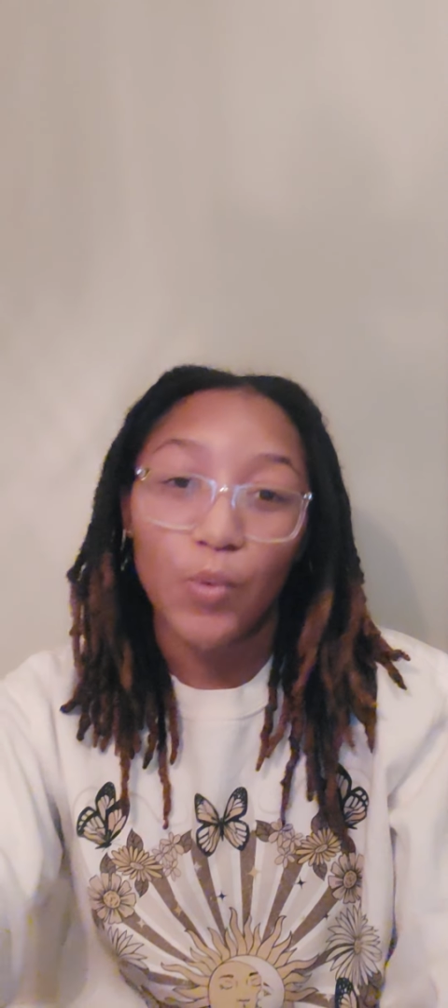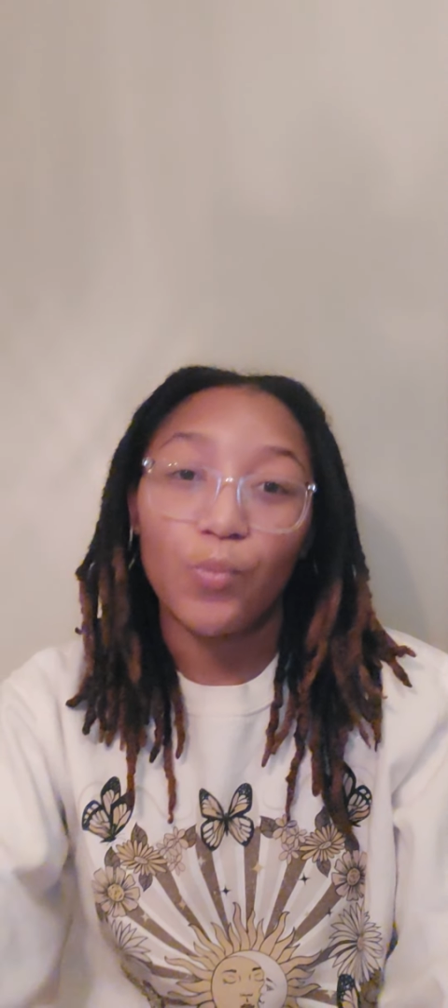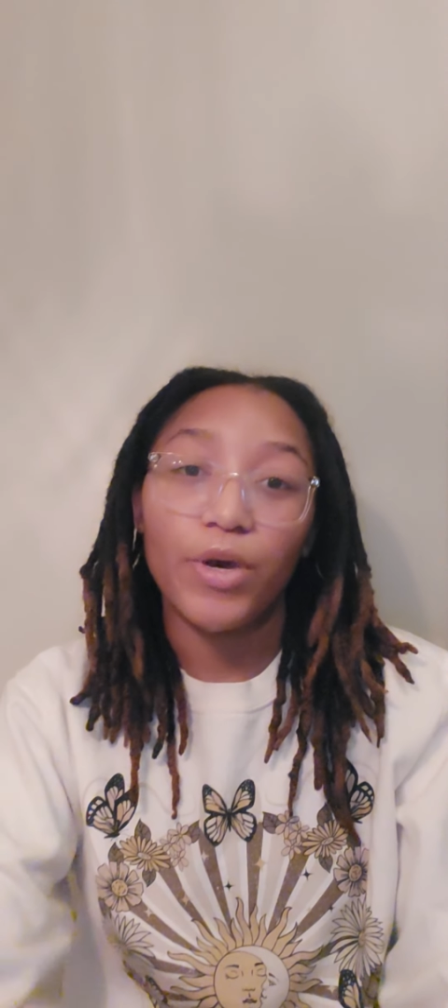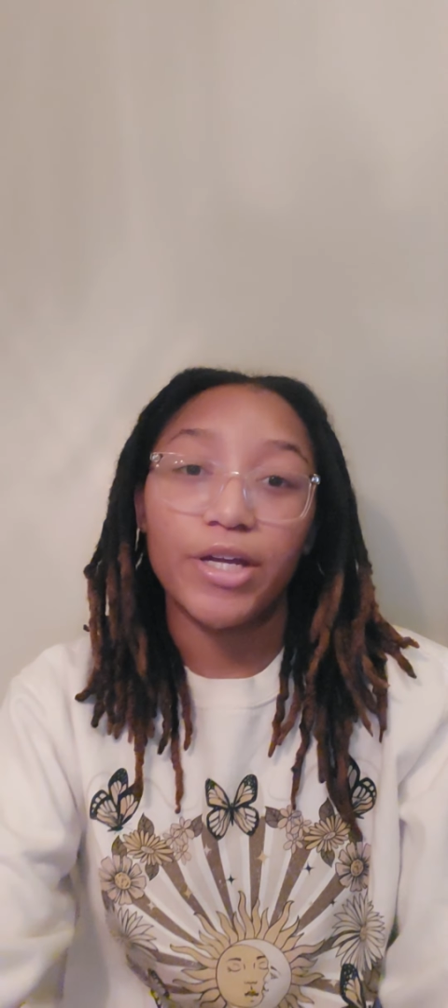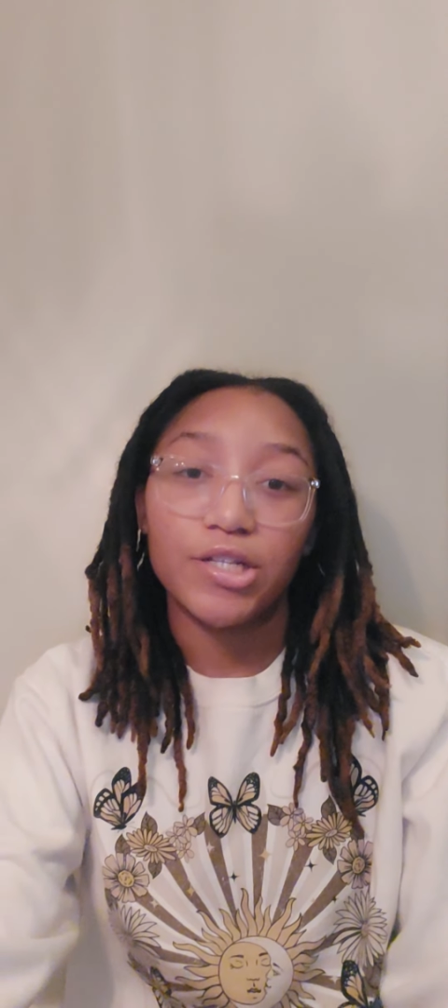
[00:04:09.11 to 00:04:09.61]

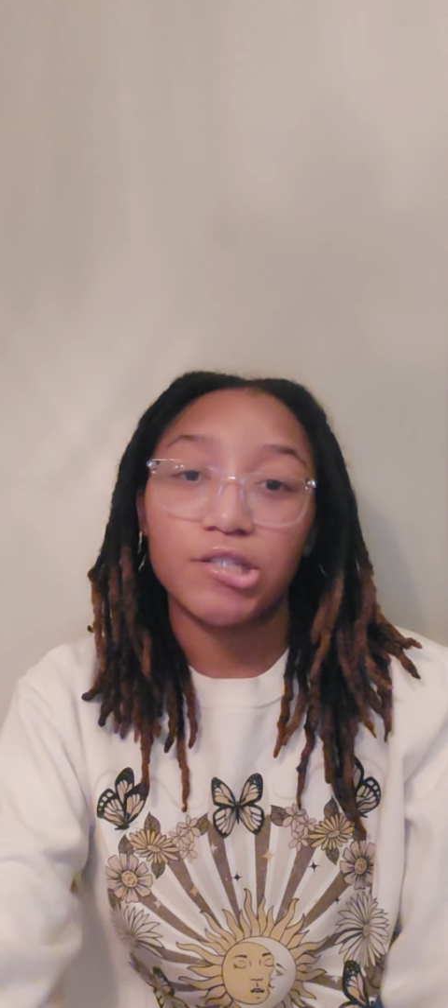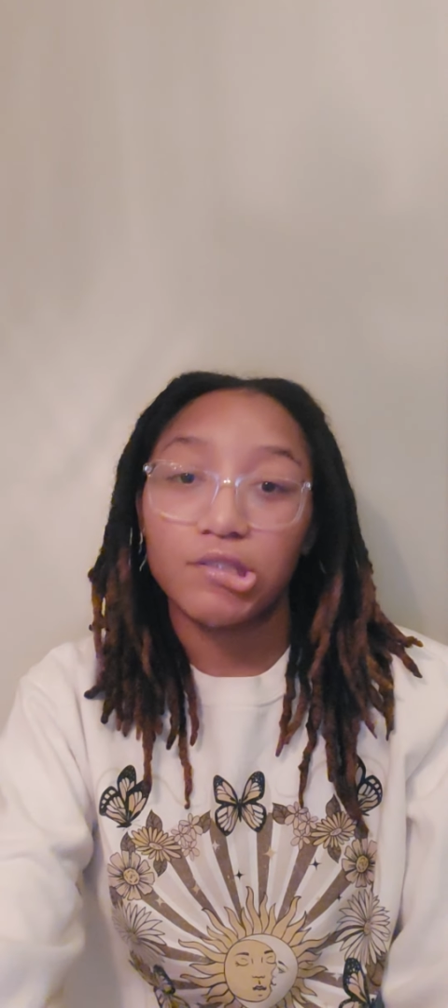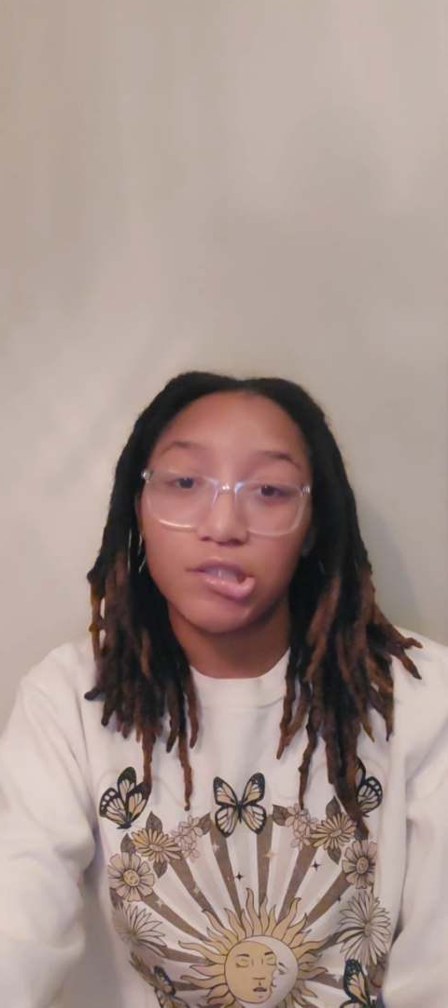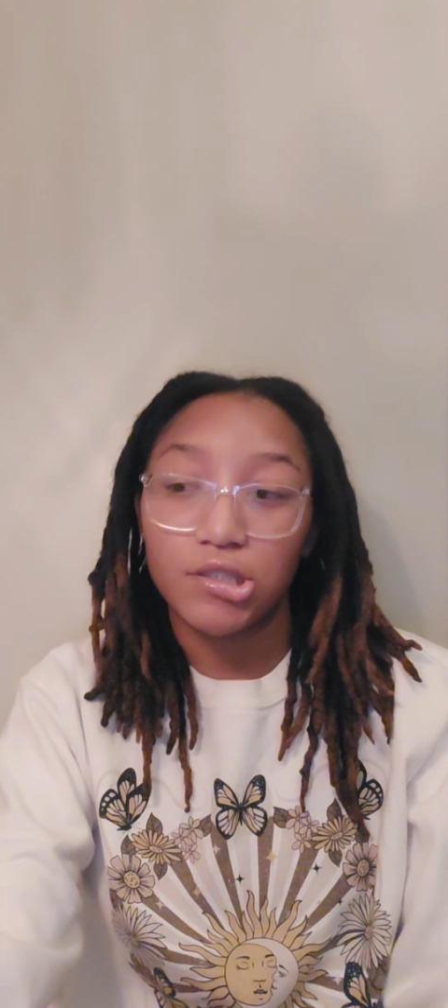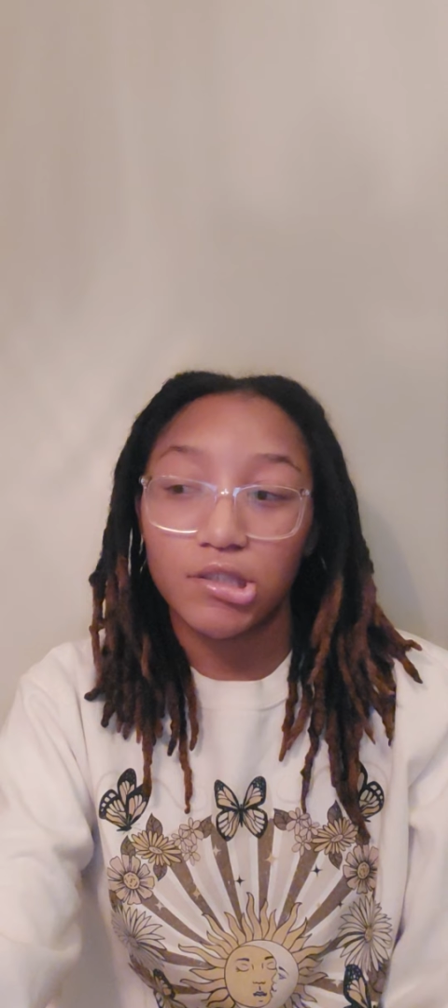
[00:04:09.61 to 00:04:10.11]
which
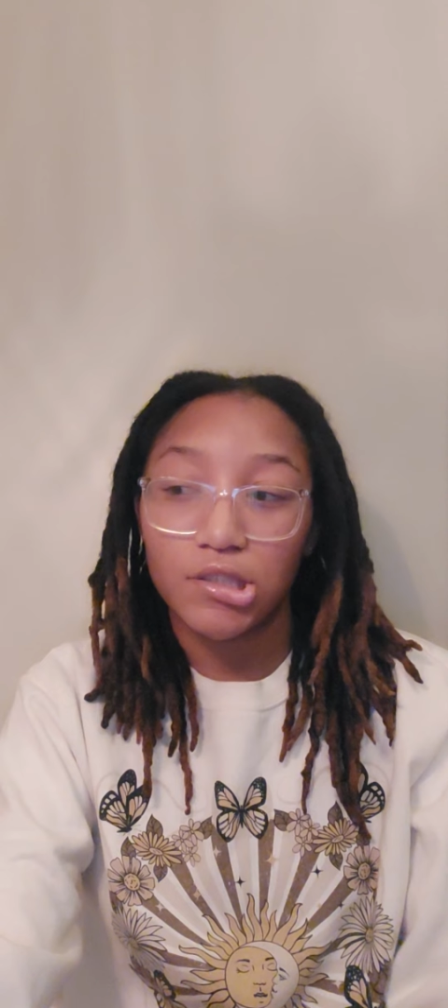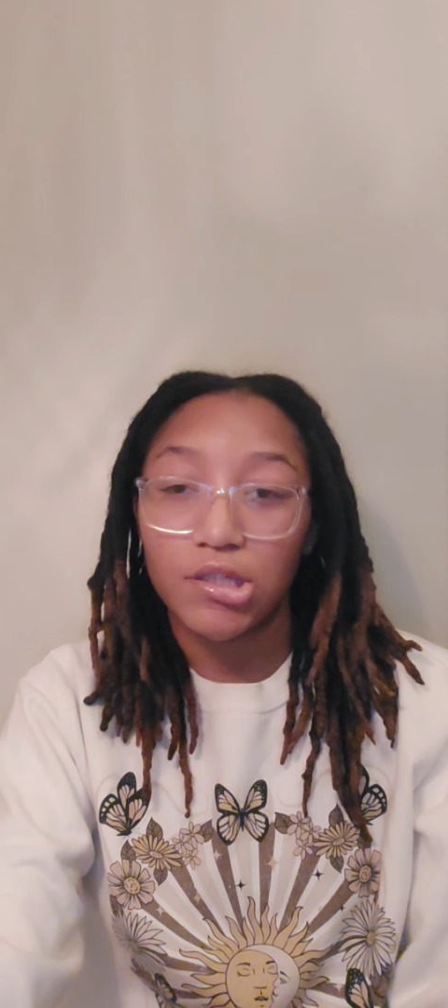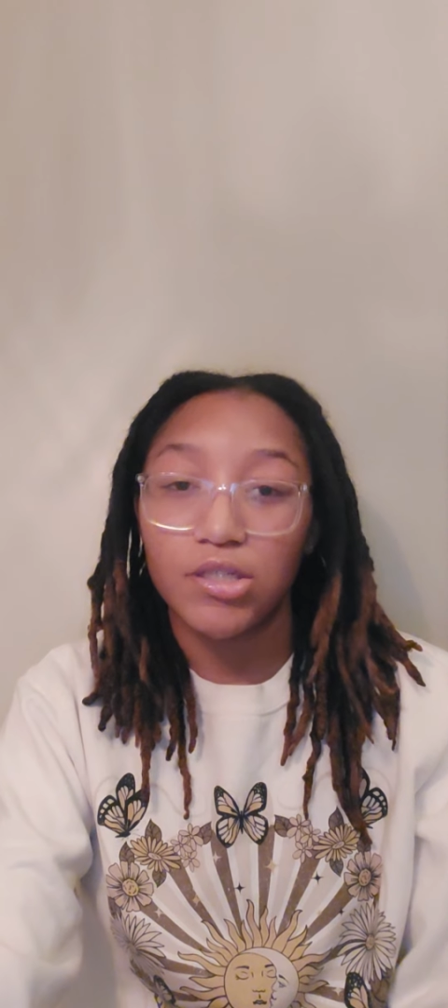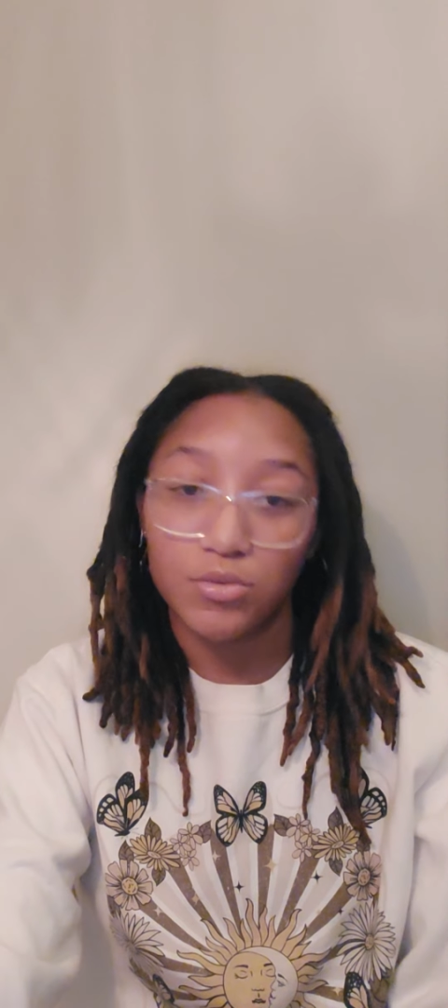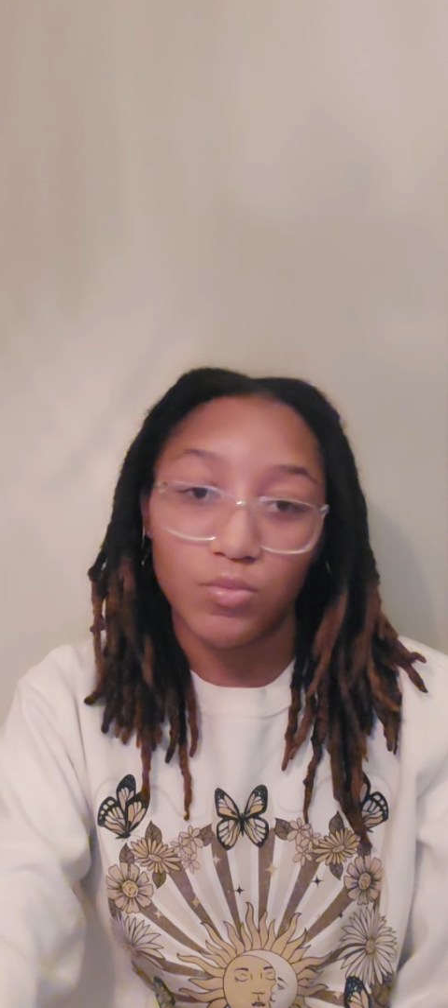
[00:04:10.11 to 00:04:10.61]

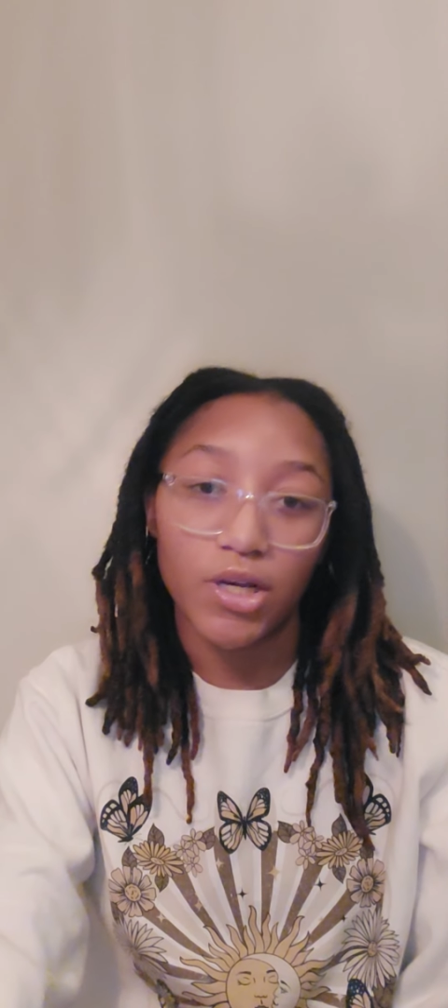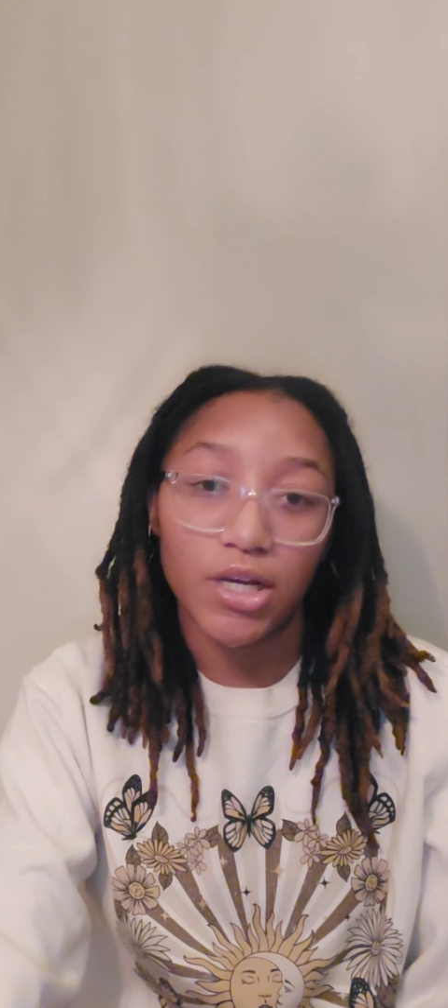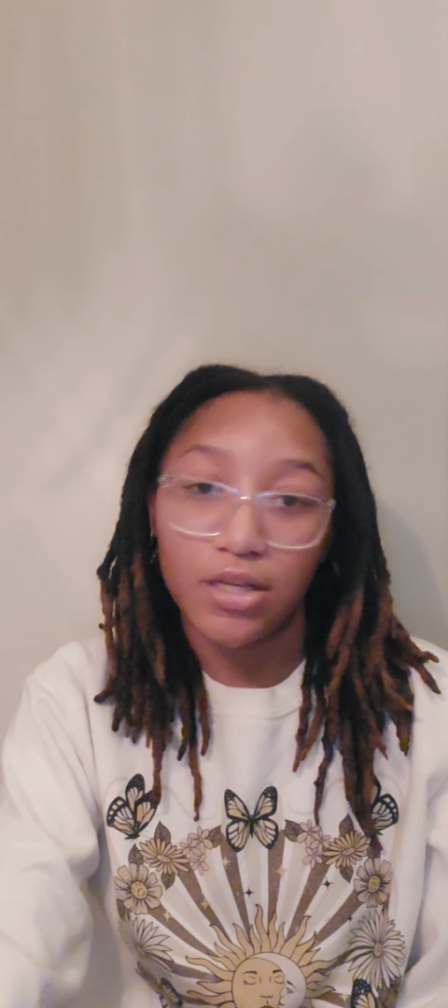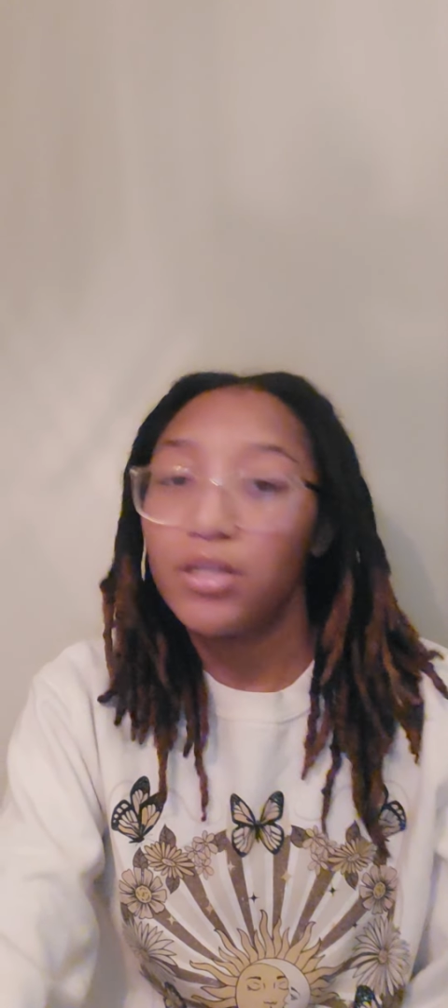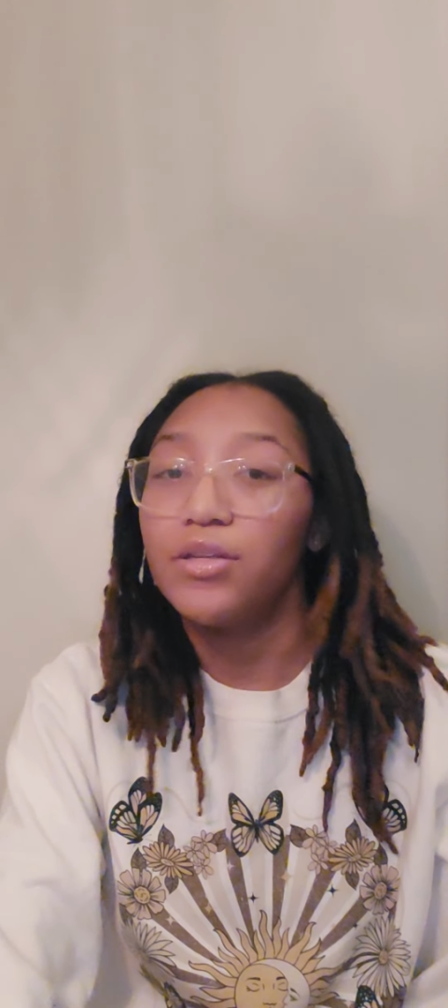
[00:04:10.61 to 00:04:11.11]
is
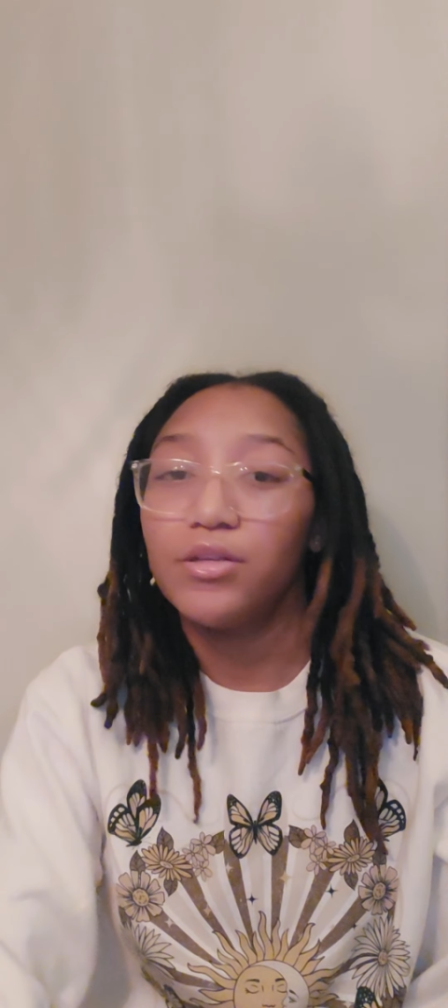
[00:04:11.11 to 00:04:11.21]
when